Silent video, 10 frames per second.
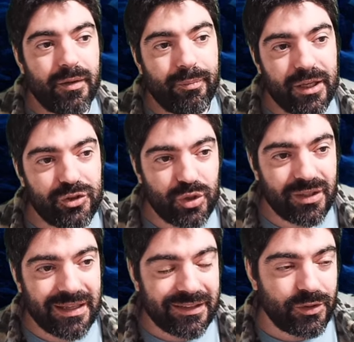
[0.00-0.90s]
Make
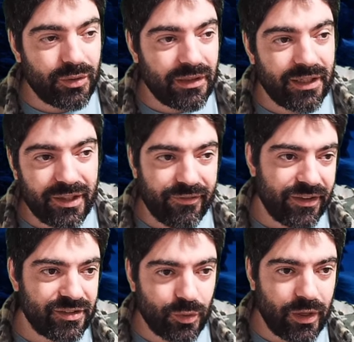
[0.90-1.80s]
sure that you clear the
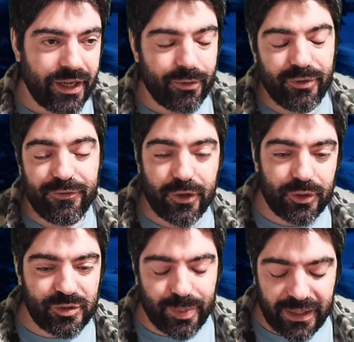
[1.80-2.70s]
evades away before
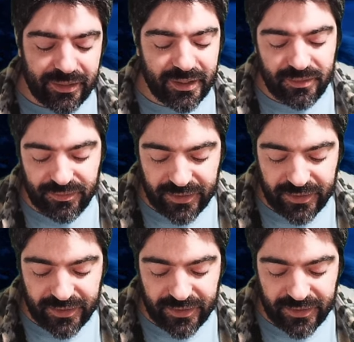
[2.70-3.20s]
you spread negative